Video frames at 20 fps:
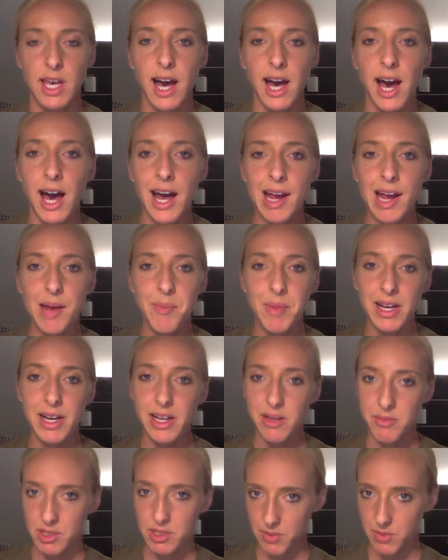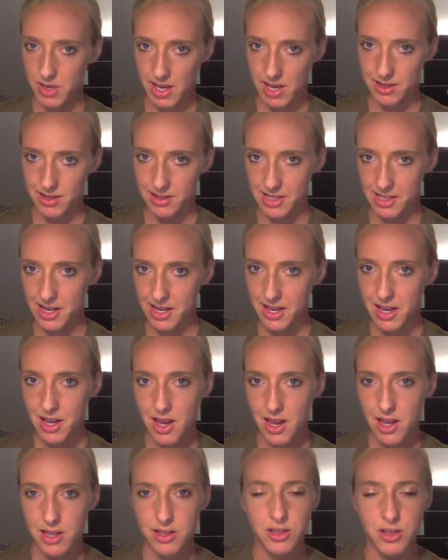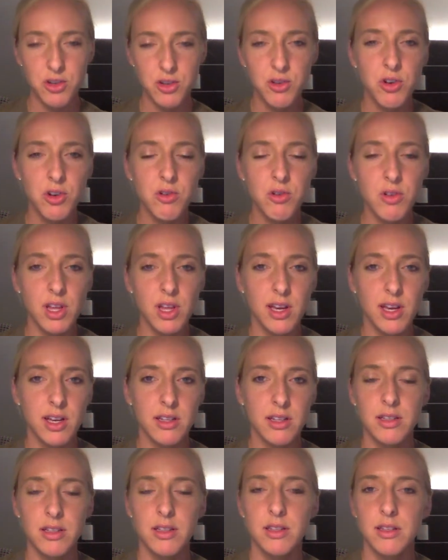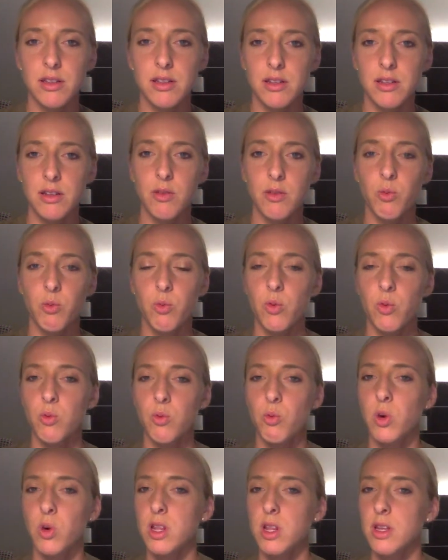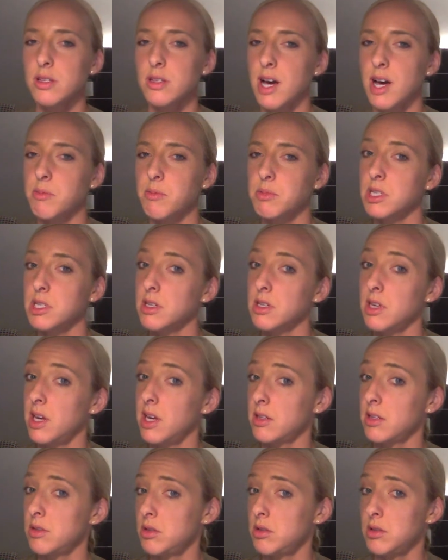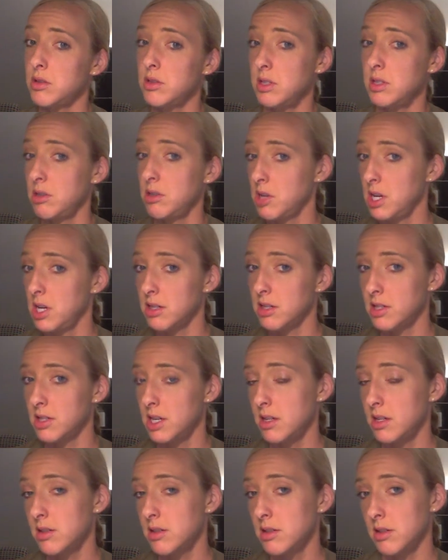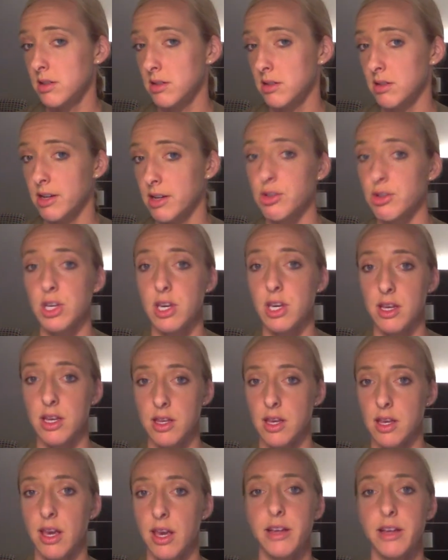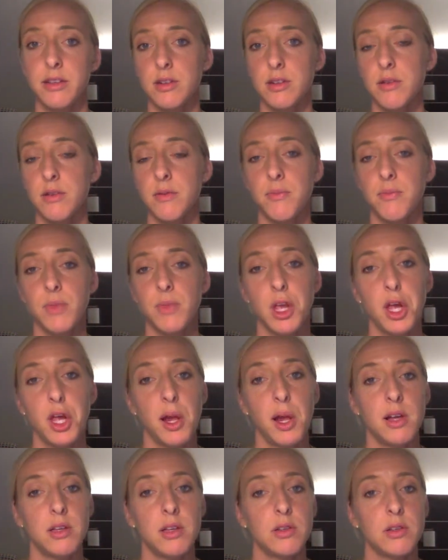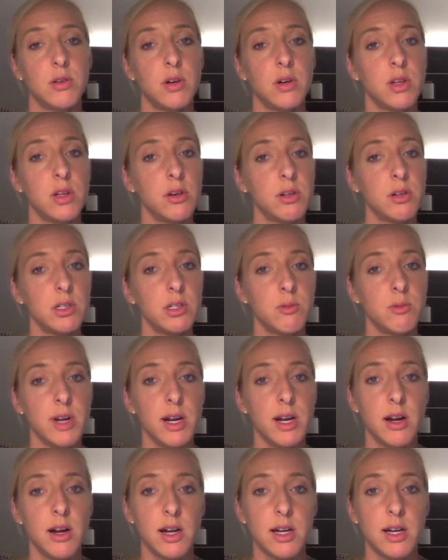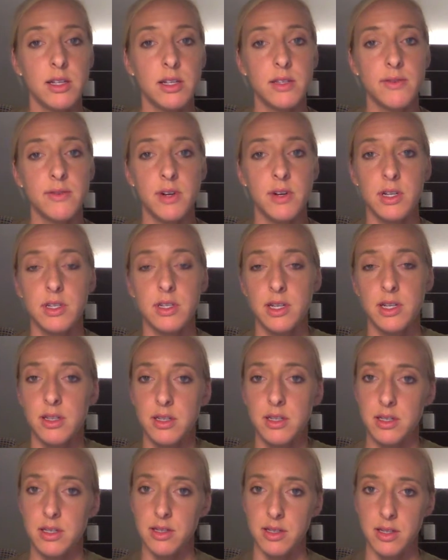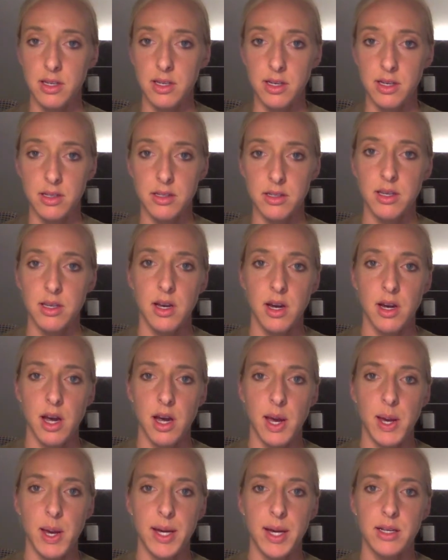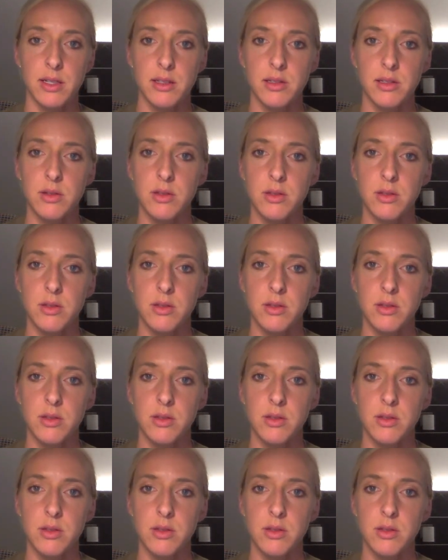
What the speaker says: Hi, my name is Mackenzie. Did you know that one of the top 10 cancers in the United States is actually kidney cancer? So, although it's rare, it is a very deadly disease. And